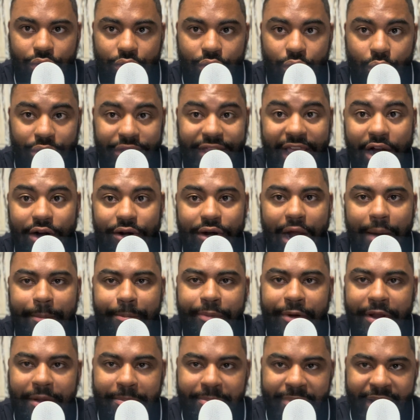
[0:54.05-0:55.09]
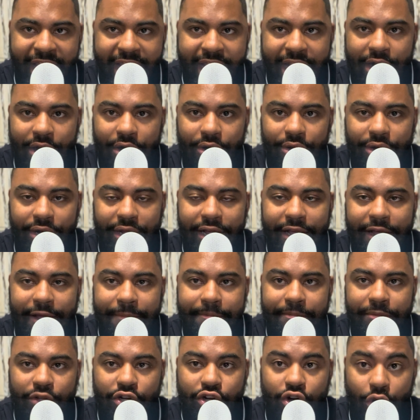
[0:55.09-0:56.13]
or they are not prepared
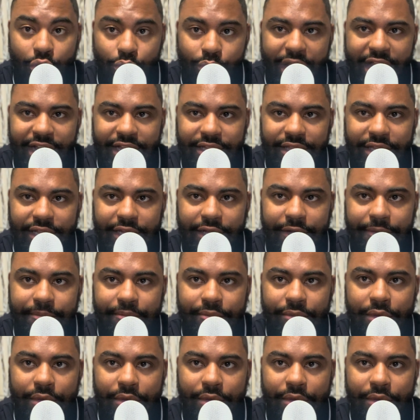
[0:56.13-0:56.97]
correctly